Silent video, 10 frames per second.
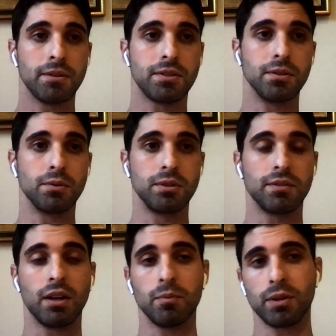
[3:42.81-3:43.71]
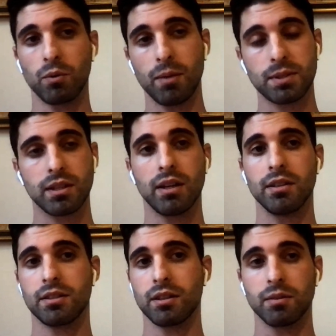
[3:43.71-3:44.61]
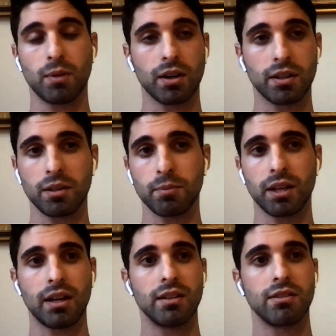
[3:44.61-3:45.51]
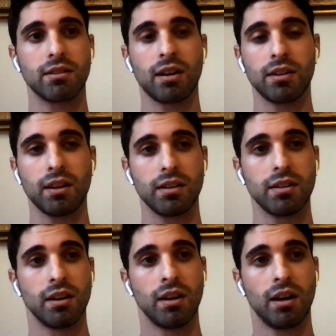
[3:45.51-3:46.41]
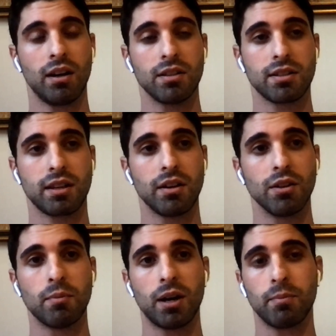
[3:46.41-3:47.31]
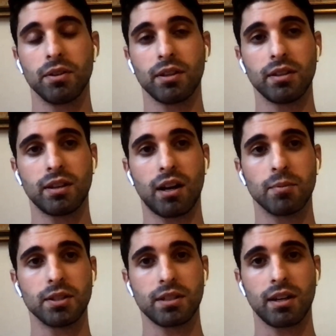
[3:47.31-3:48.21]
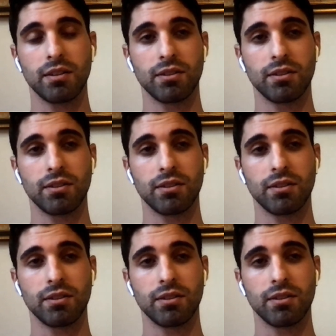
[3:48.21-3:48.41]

to develop their websites their marketing plans and then uh, scale them up on the e-commerce side.